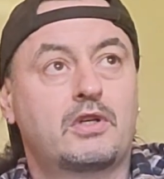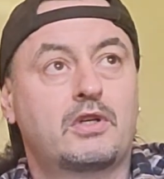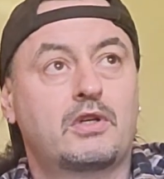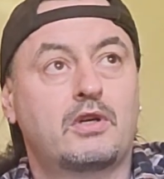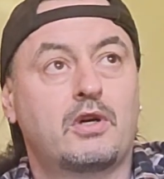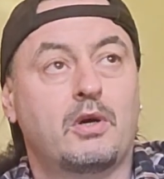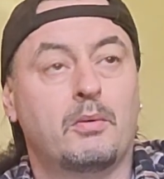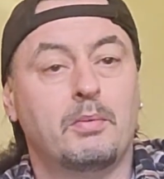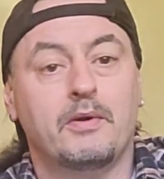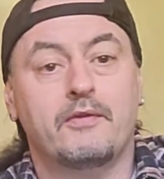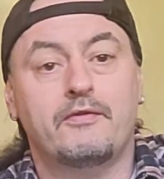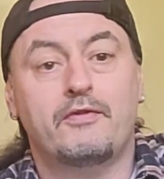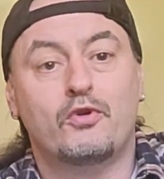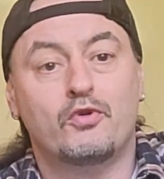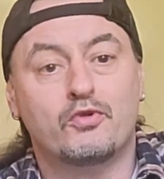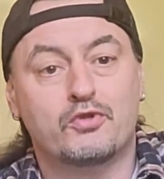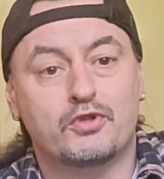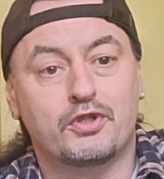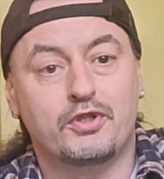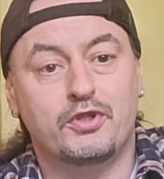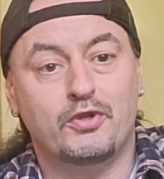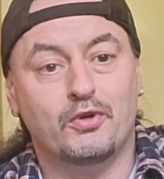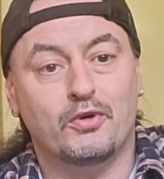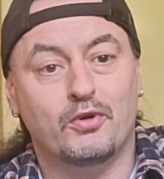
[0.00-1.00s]
couple of
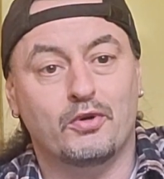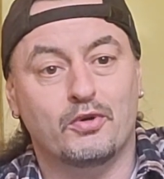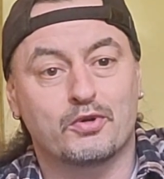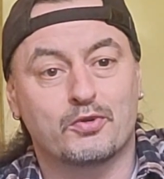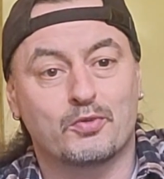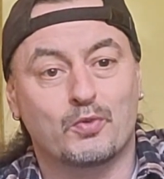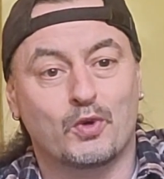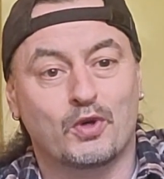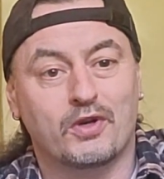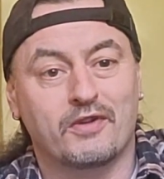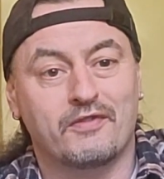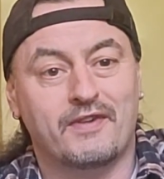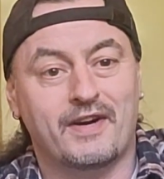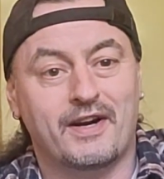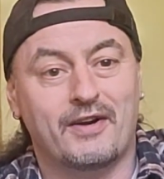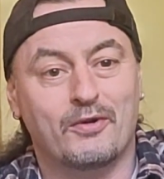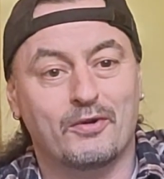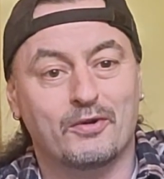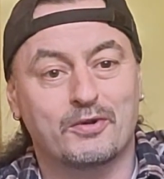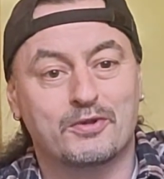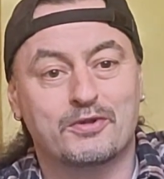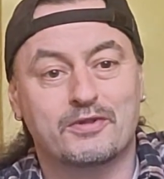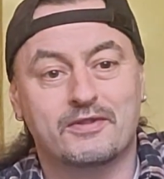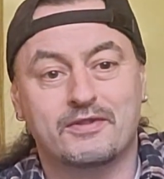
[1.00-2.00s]
€100 worth of
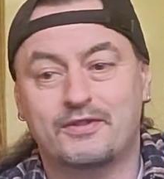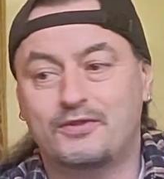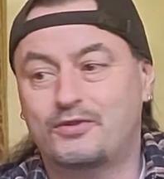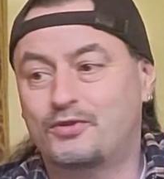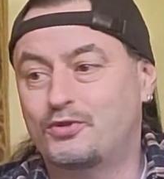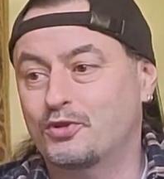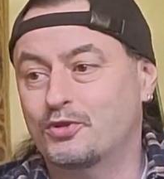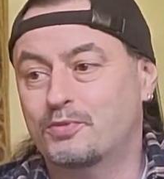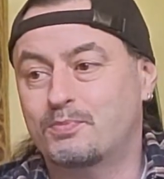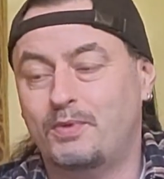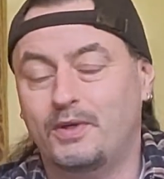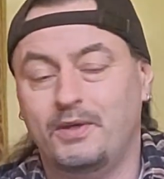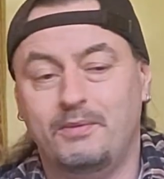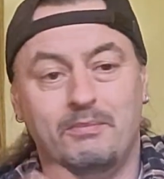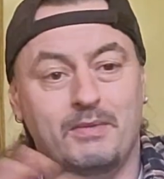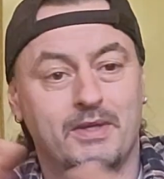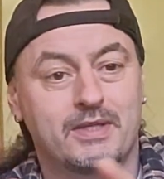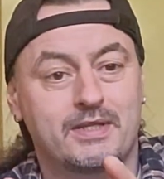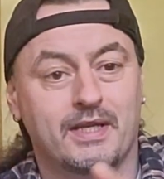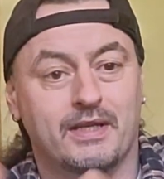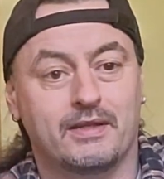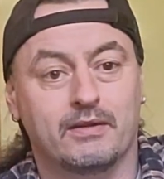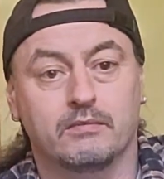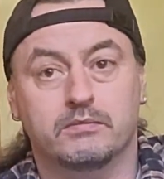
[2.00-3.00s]
arrows just by
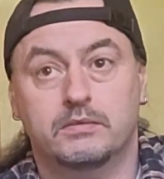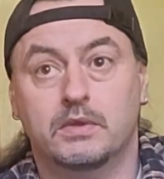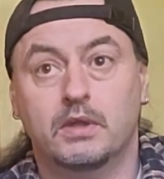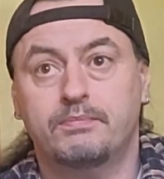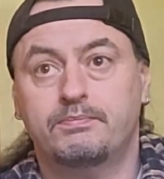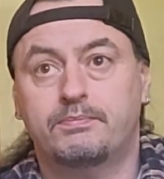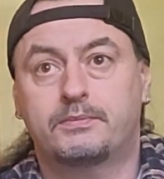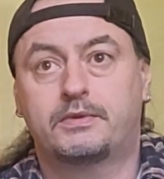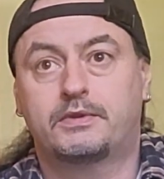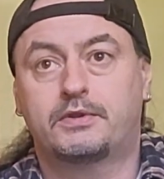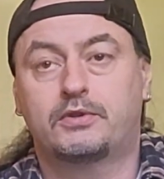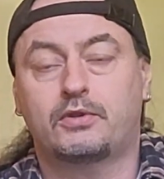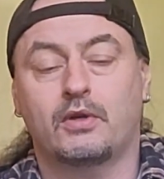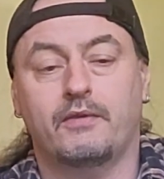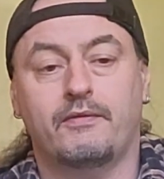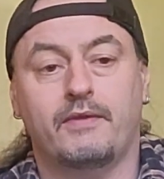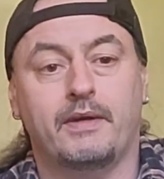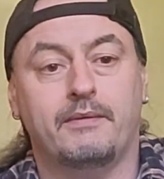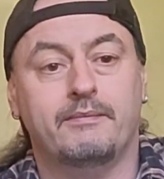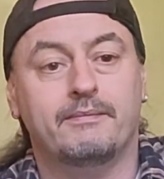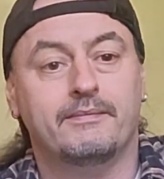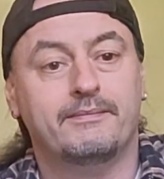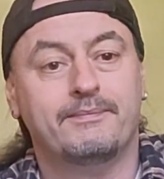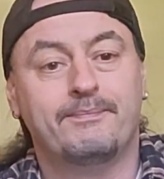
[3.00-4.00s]
missing them. Oh, son of a...
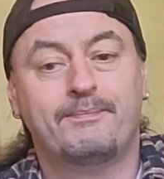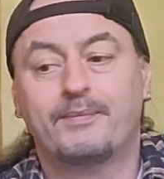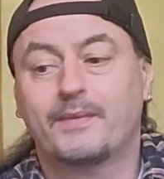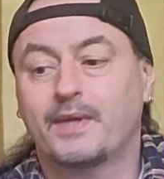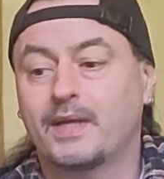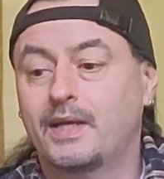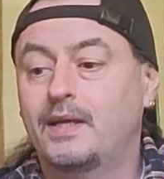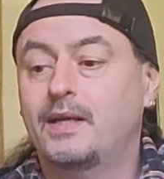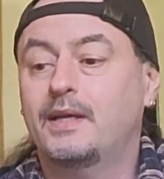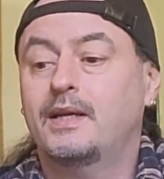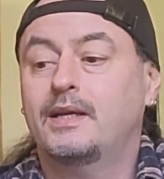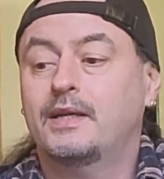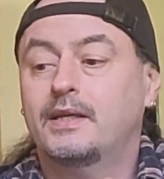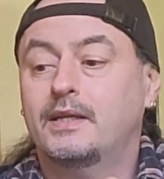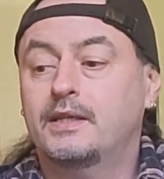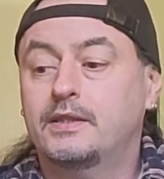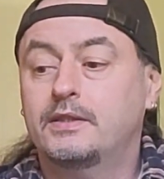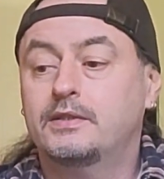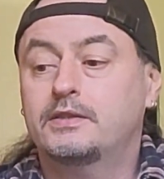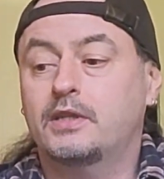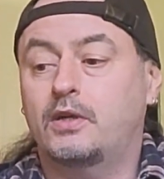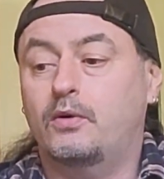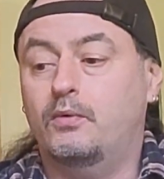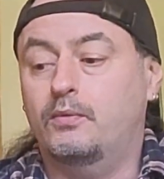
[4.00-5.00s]

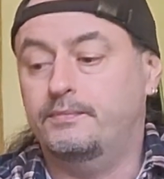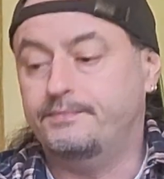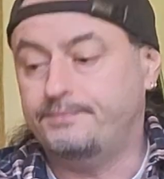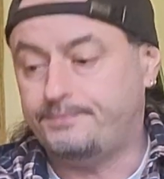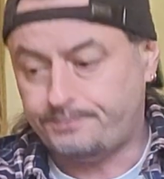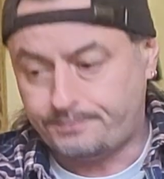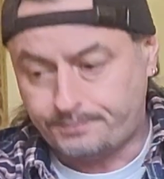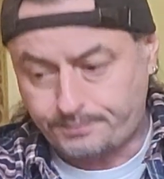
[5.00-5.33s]
So